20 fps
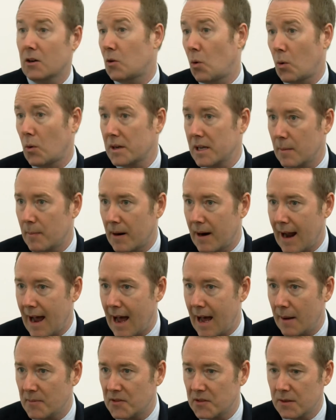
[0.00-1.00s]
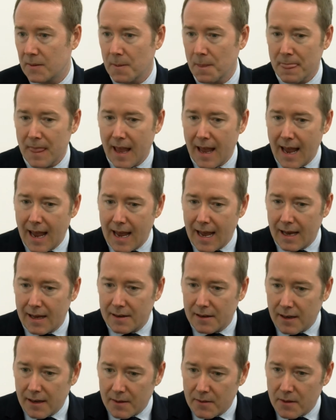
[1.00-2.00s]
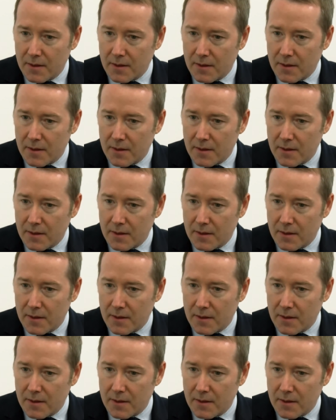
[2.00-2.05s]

cornea, perhaps, and